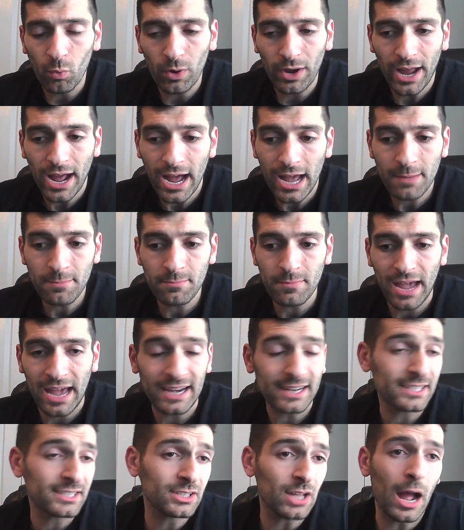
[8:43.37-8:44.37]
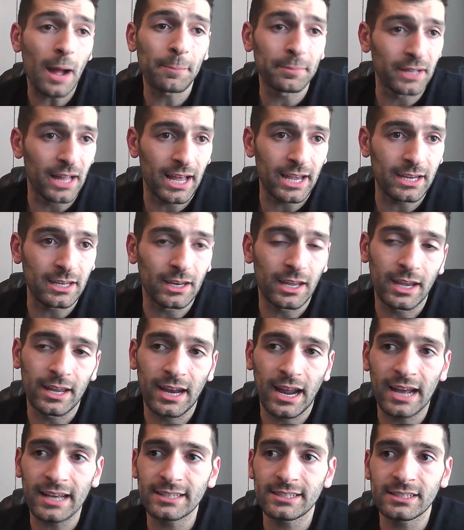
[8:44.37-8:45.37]
I'm at a stoplight and
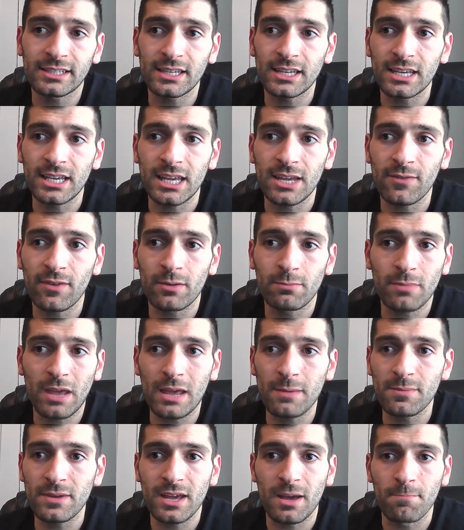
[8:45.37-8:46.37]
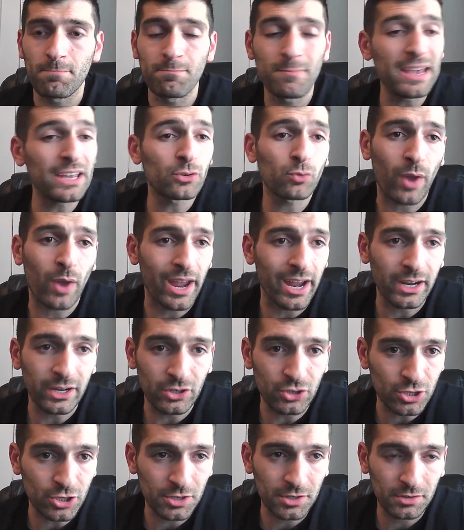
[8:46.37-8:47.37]
I see even maybe a
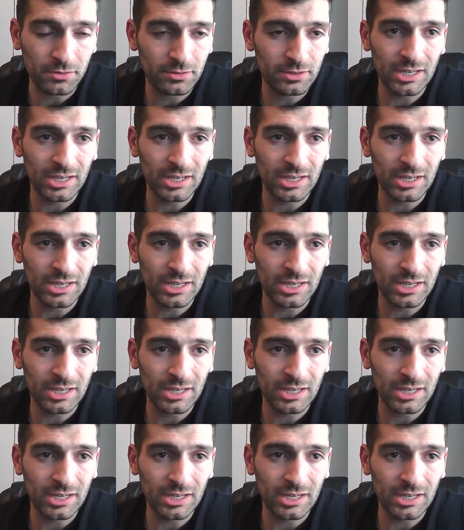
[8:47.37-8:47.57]
mid-range